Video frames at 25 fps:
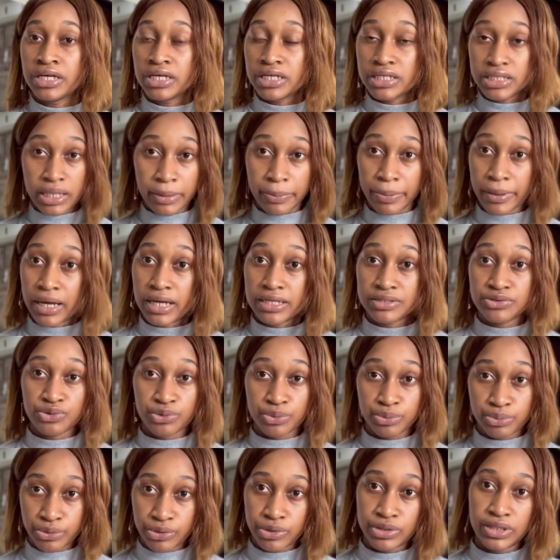NEPA has
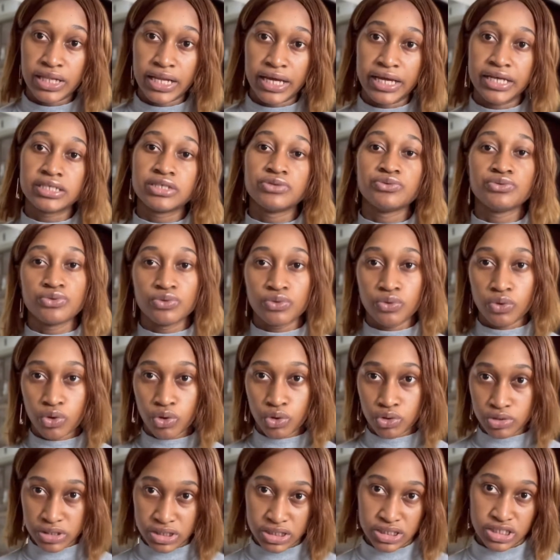not brought light, we'll
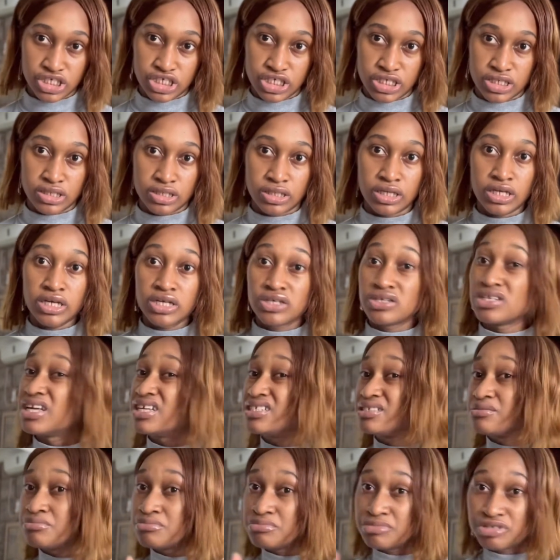on the gen. So that's
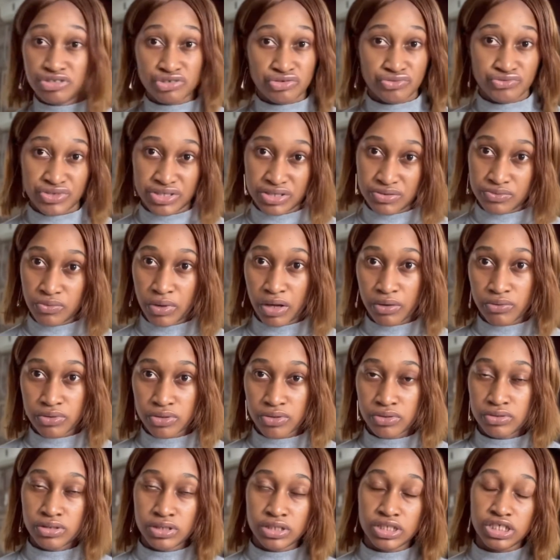a major reason why we're
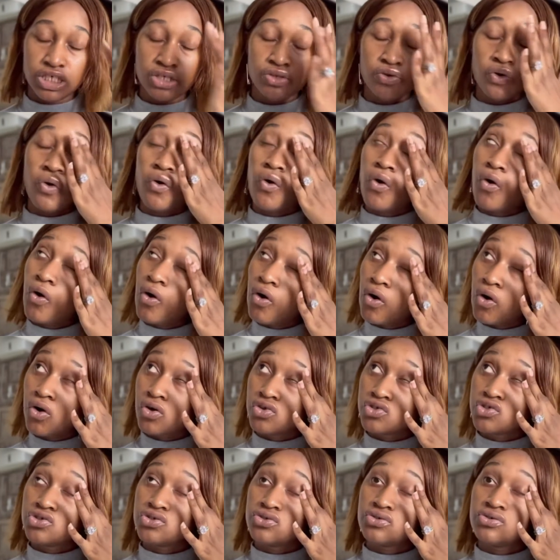on the gen, or
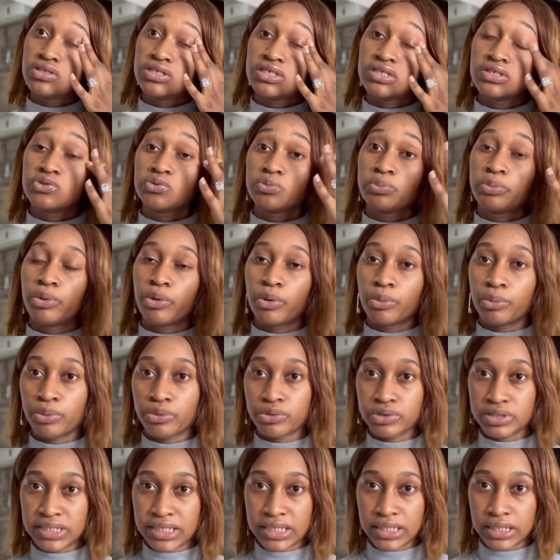to use it to pump
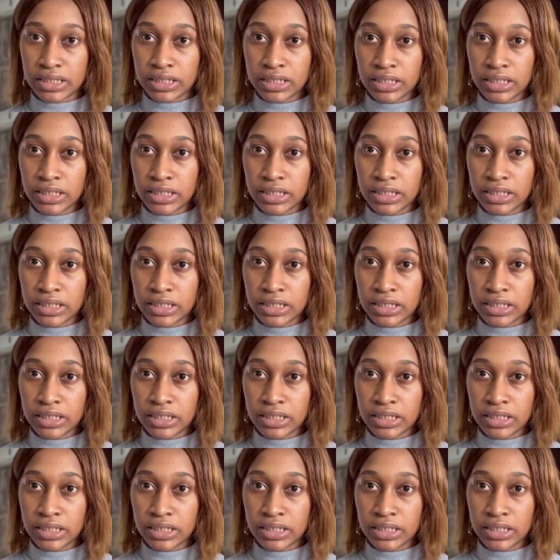water.